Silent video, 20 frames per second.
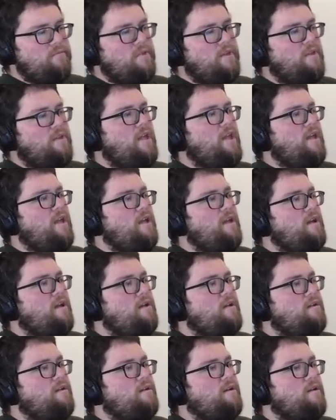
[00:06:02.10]

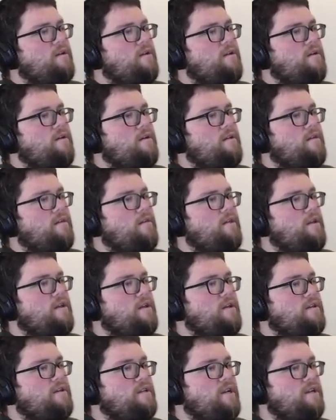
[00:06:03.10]
And
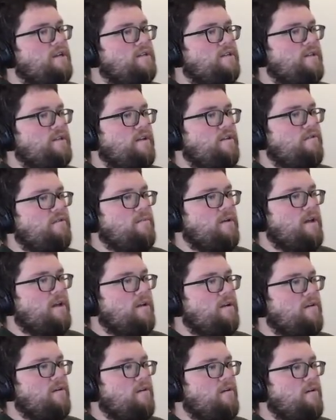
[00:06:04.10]
the changes that you
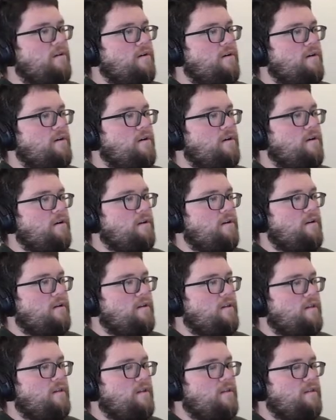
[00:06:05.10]
make are,
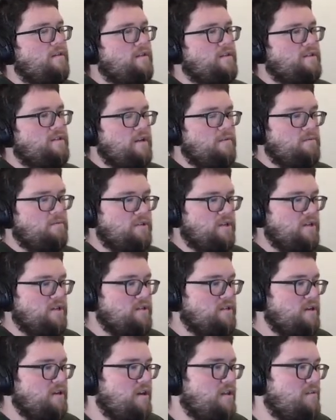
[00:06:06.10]
the sample changes
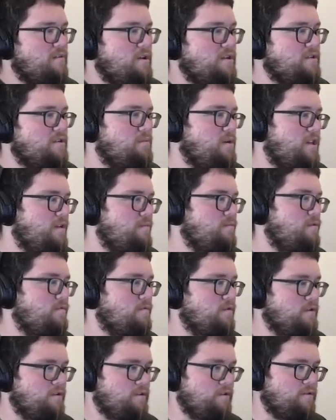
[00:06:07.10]
column has a
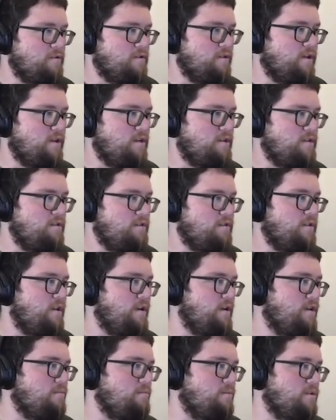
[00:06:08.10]
polymorphic association so that
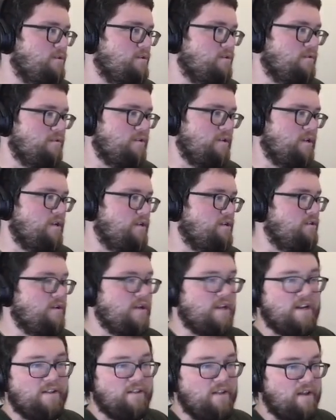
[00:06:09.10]
it can be associated to
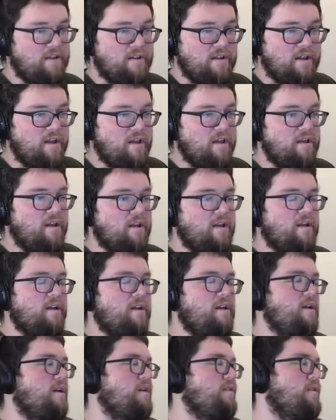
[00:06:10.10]
anything.
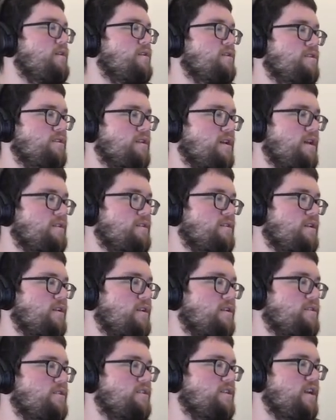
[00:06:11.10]
And then it just has a
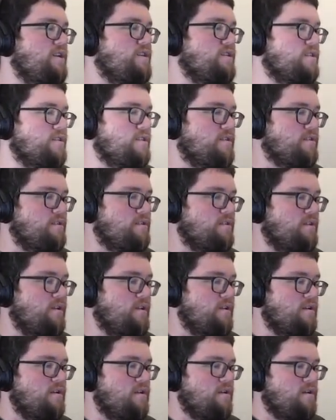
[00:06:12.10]

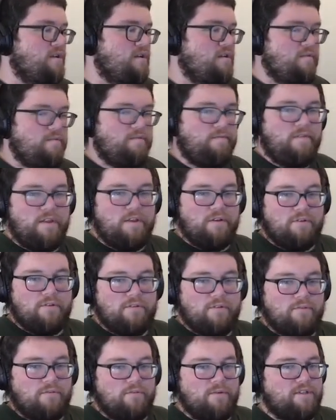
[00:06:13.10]
changes
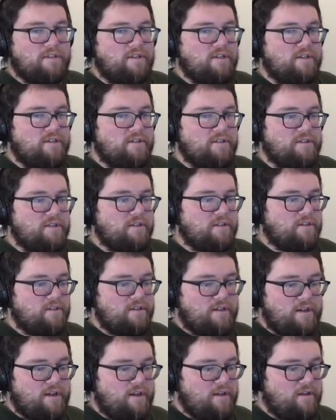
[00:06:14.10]
field, which is
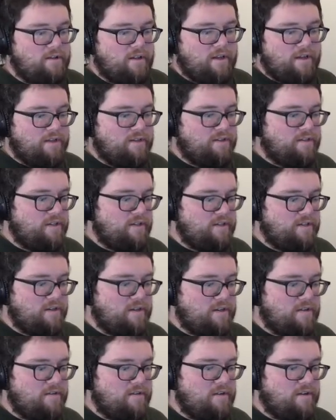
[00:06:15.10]
just like a
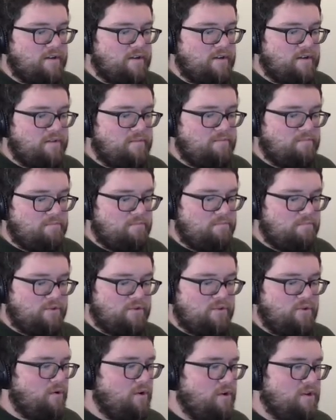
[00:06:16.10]
JSON
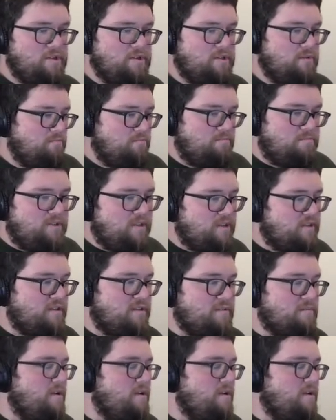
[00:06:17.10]
storage system